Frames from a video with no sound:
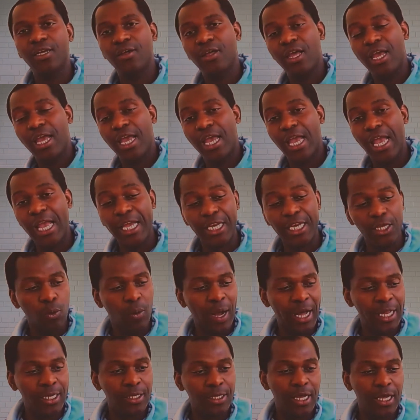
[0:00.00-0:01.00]
anyone,
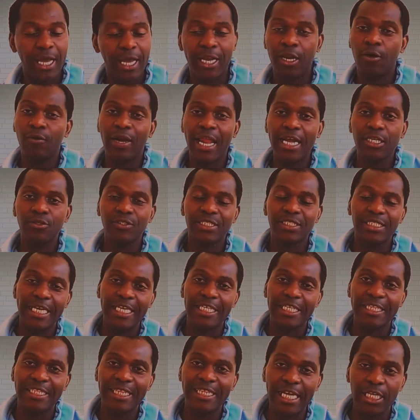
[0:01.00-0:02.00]
and I would like to say
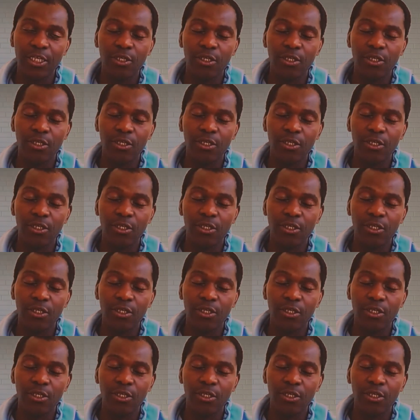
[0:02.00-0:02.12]
thank you